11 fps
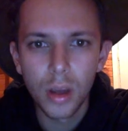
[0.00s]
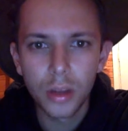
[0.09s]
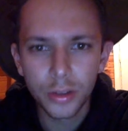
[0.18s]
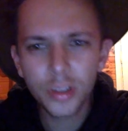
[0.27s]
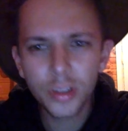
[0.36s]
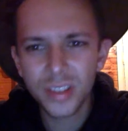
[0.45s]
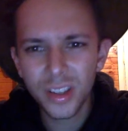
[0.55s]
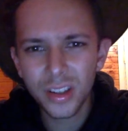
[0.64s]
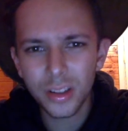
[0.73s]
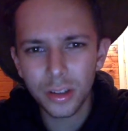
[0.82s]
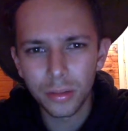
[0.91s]
To
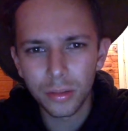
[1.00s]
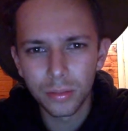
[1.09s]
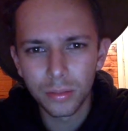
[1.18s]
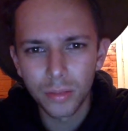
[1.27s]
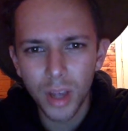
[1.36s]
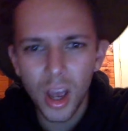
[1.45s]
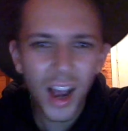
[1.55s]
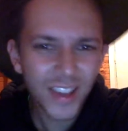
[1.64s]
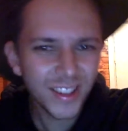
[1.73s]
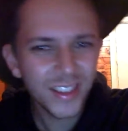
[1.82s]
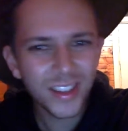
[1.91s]
continue,
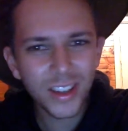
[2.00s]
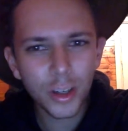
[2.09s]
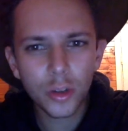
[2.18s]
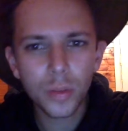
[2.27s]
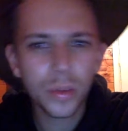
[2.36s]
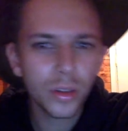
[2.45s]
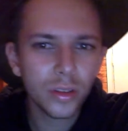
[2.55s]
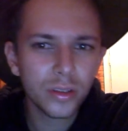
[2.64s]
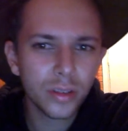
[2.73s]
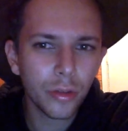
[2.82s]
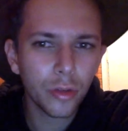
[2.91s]
ICT can also be
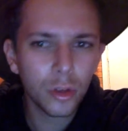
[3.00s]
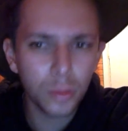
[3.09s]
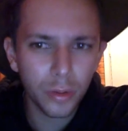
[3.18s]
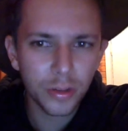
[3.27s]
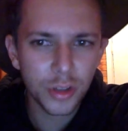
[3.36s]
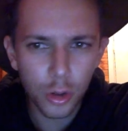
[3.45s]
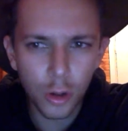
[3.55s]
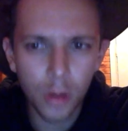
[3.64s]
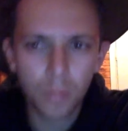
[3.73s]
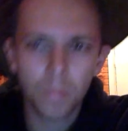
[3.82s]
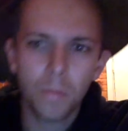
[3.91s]
used in the form of
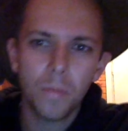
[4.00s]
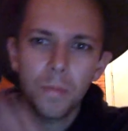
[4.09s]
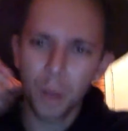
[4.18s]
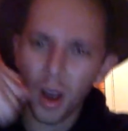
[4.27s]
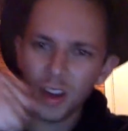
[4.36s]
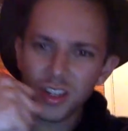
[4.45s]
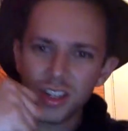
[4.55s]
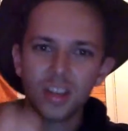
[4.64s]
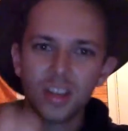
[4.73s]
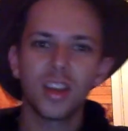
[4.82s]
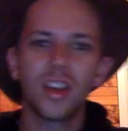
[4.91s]
short,
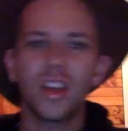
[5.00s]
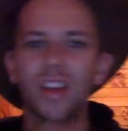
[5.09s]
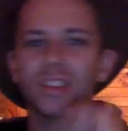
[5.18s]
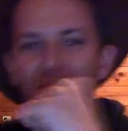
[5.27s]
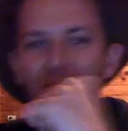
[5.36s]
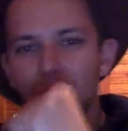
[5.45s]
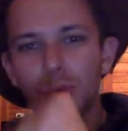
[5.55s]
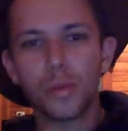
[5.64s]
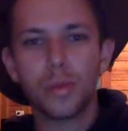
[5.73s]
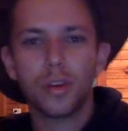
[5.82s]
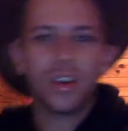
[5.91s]
punchy, accessible
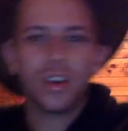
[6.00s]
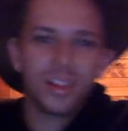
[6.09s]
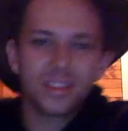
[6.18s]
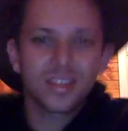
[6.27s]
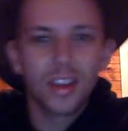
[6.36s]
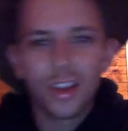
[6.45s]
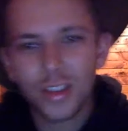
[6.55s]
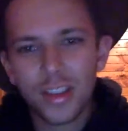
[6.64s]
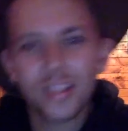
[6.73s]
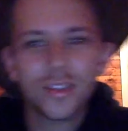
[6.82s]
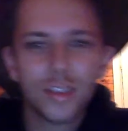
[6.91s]
podcasts so
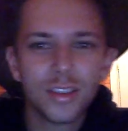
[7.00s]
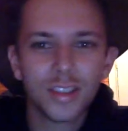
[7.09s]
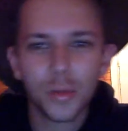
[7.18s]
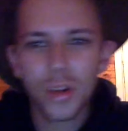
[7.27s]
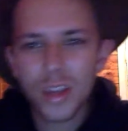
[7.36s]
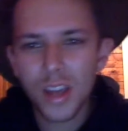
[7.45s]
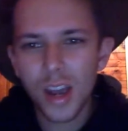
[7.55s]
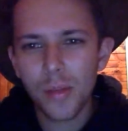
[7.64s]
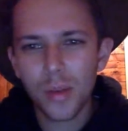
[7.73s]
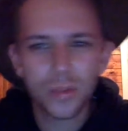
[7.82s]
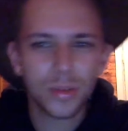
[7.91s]
that the students can
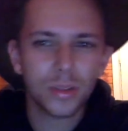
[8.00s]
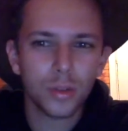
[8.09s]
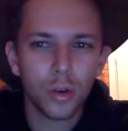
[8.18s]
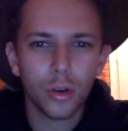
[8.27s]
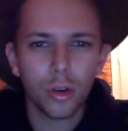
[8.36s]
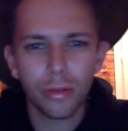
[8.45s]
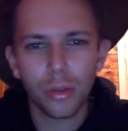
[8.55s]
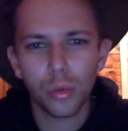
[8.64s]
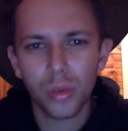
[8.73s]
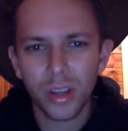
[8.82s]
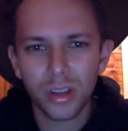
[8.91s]
recap what has been taught over
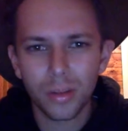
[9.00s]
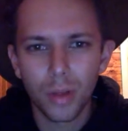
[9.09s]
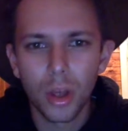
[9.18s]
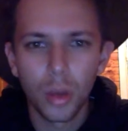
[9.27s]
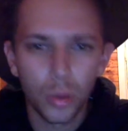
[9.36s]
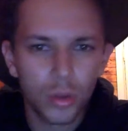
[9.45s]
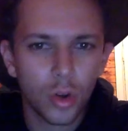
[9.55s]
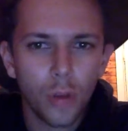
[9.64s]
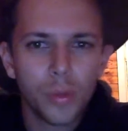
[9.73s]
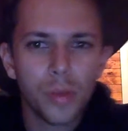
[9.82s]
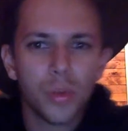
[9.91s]
the week, which will
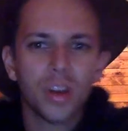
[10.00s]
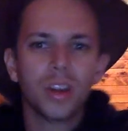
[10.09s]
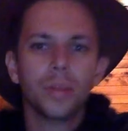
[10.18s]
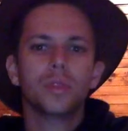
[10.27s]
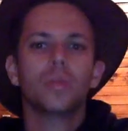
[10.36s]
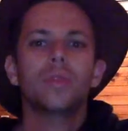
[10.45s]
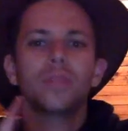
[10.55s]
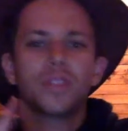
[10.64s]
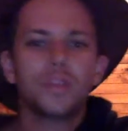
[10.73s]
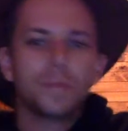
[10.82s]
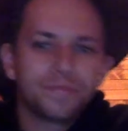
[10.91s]
help them when it comes to
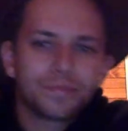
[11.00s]
revision.